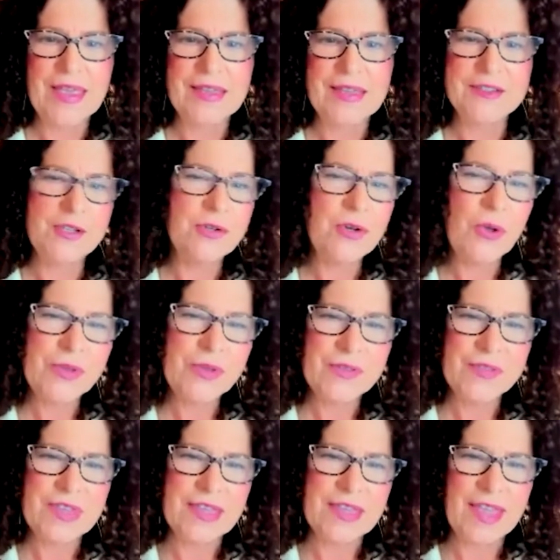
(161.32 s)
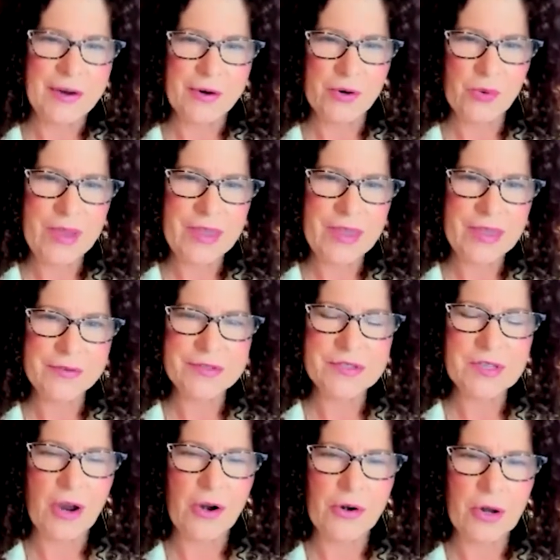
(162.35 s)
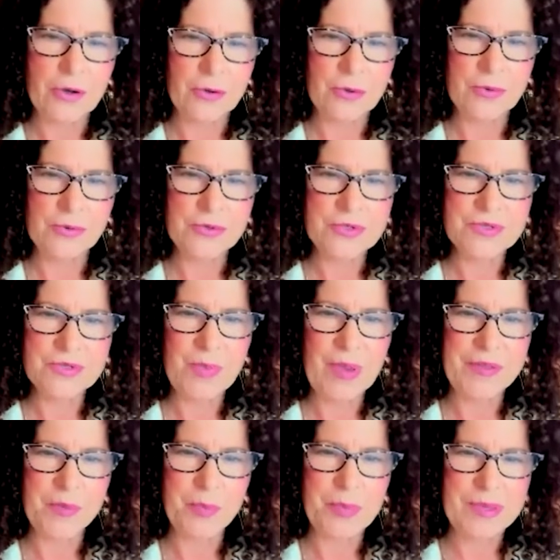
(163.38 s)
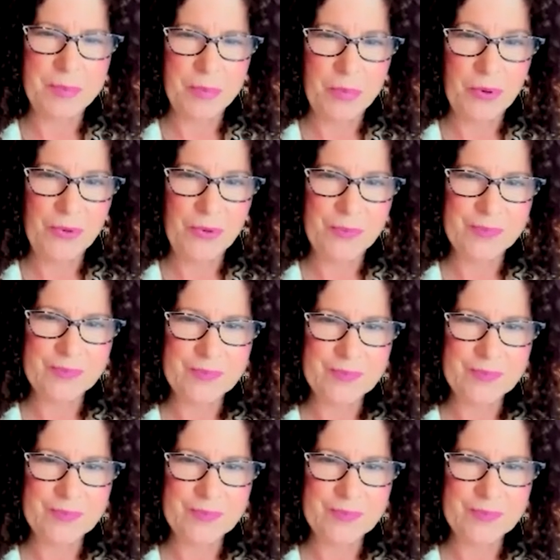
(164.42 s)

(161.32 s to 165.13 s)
Do you know that the airwaves are owned by the people?